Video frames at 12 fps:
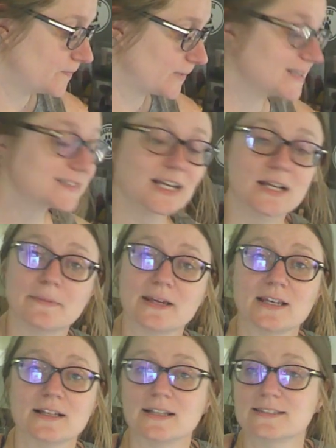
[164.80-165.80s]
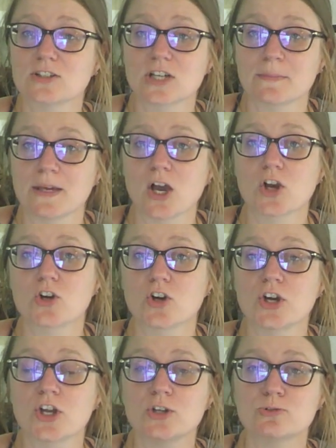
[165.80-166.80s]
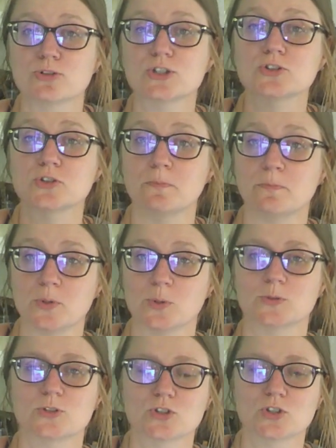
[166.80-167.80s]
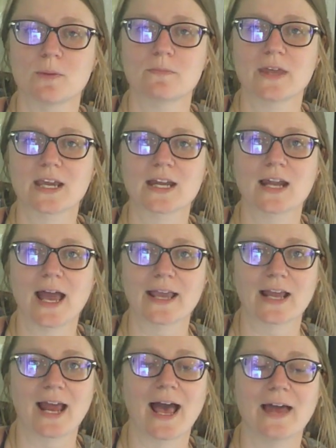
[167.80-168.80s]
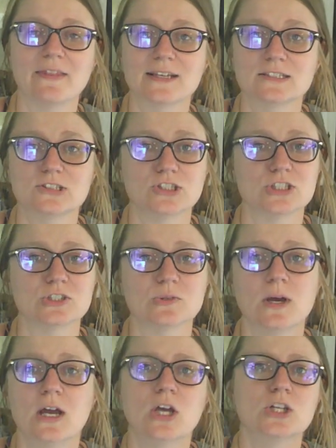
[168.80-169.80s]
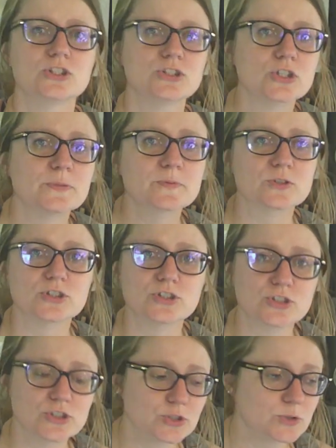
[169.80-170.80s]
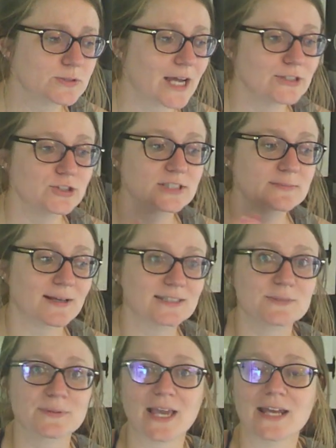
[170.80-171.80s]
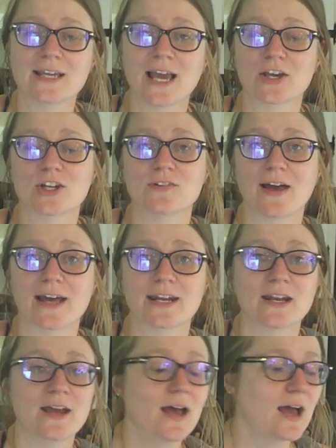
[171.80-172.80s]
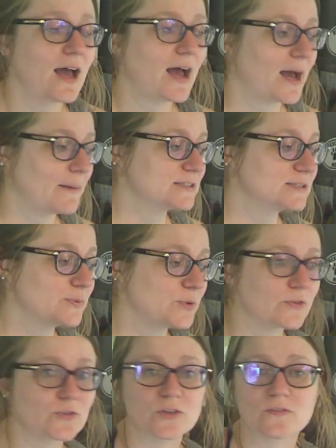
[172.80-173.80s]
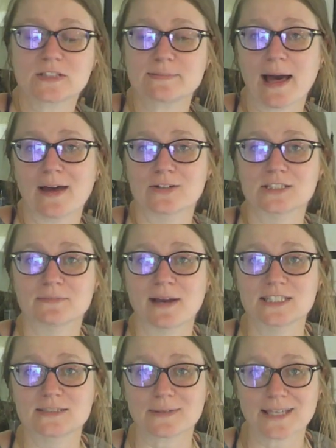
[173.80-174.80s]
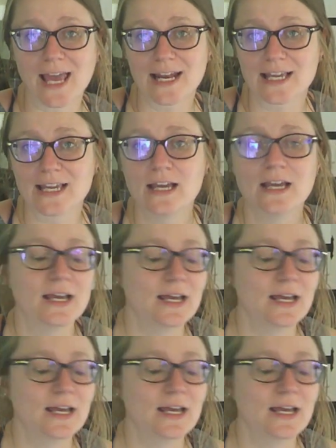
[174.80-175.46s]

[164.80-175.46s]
it's still going to be a good nutritional boost. So I'm thinking I could add this to soups or stews. I just made spaghetti. I could have added a spoonful of this powder to my spaghetti.